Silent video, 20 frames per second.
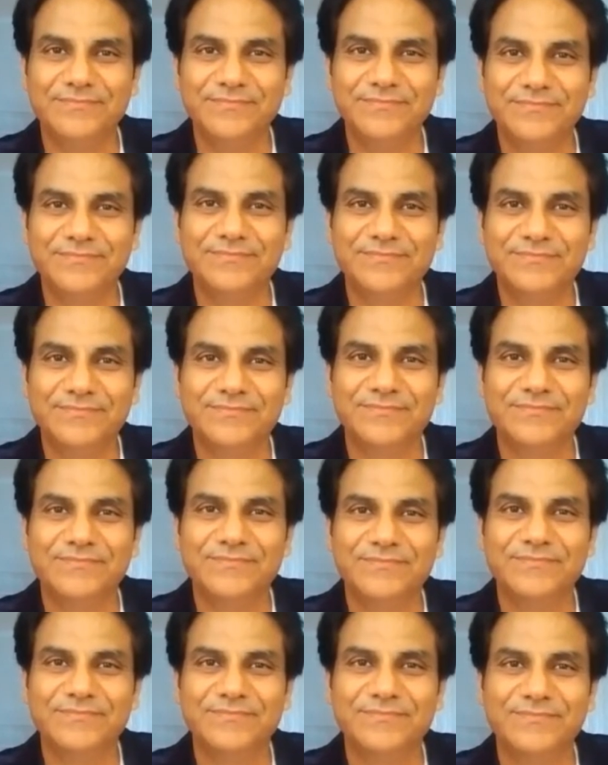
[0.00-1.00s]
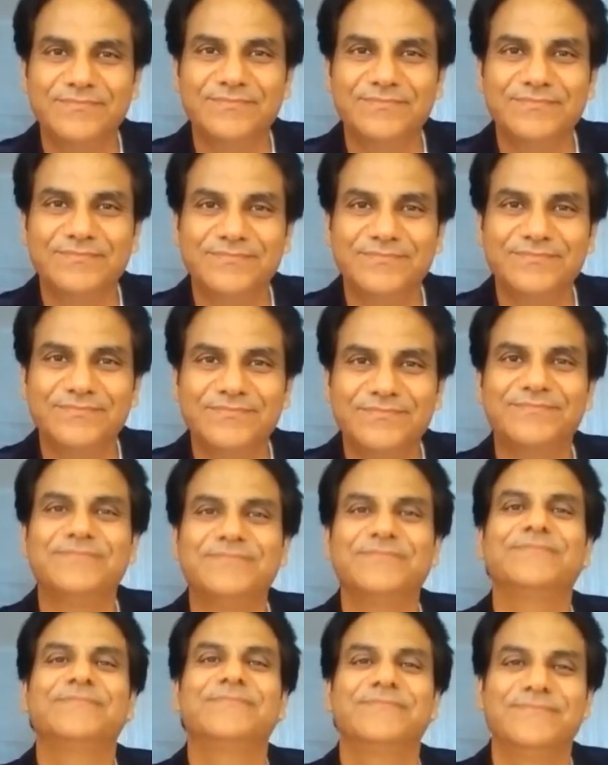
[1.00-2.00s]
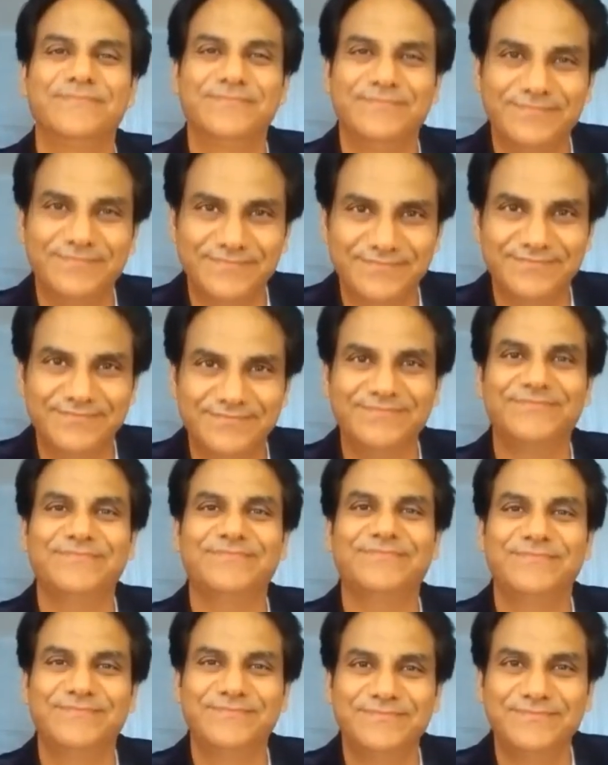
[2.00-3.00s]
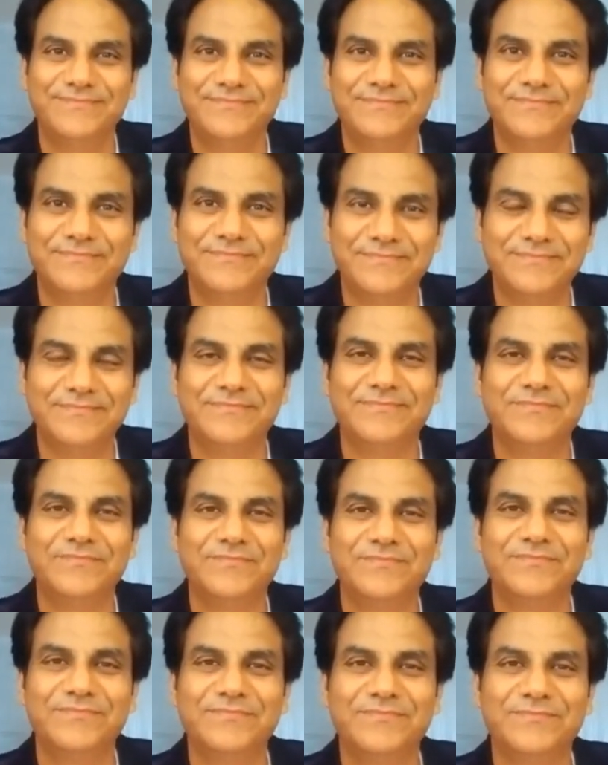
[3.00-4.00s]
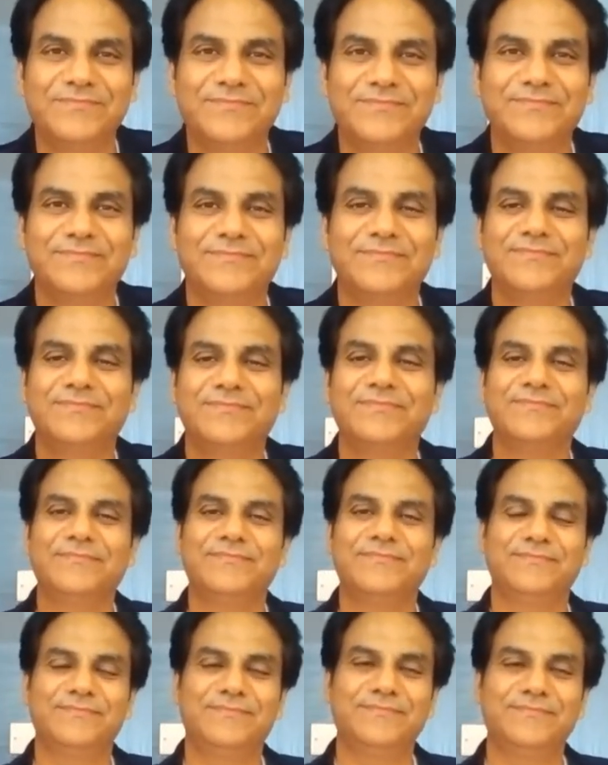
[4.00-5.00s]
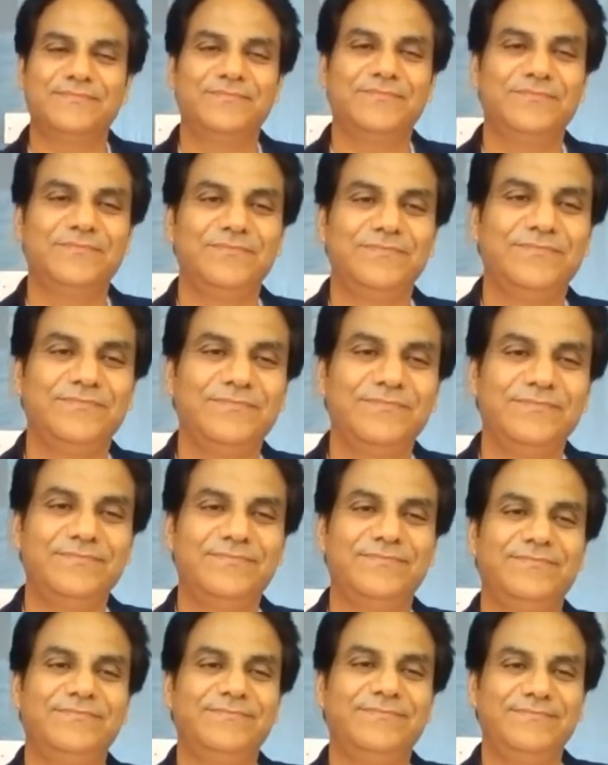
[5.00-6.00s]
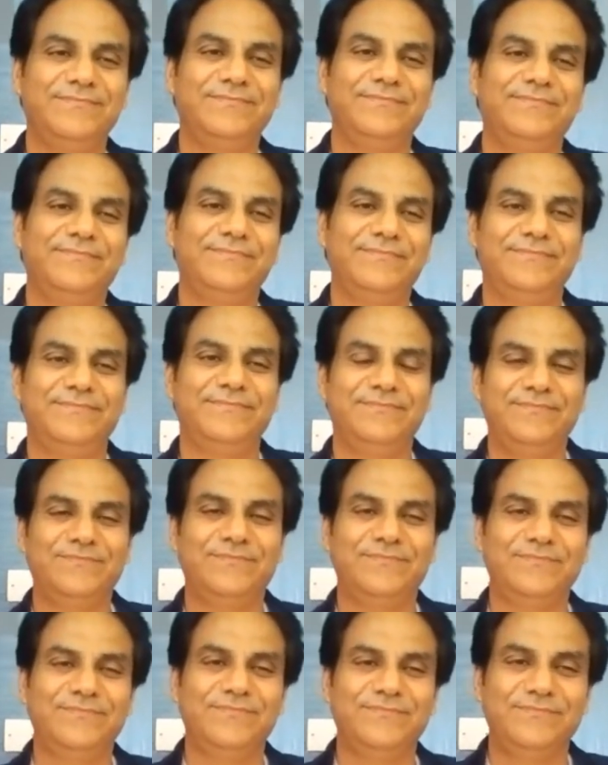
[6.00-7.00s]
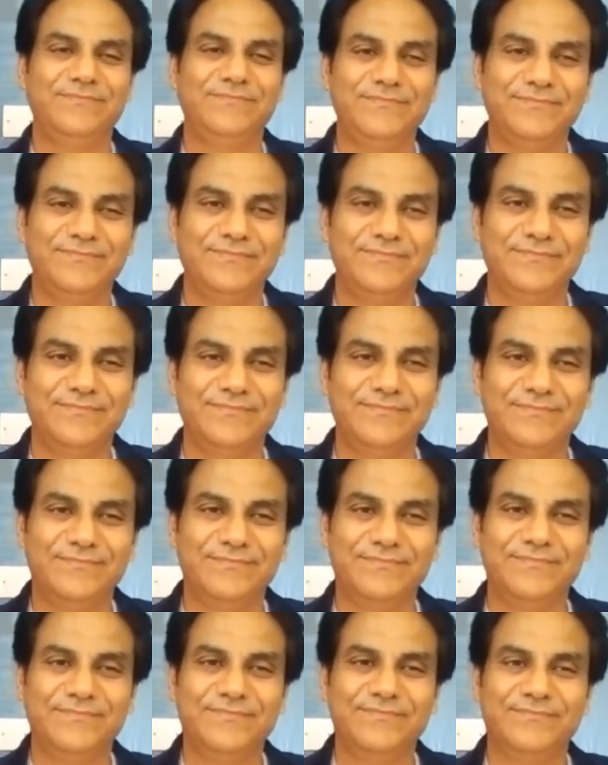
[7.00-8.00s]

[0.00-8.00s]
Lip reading: (not speaking)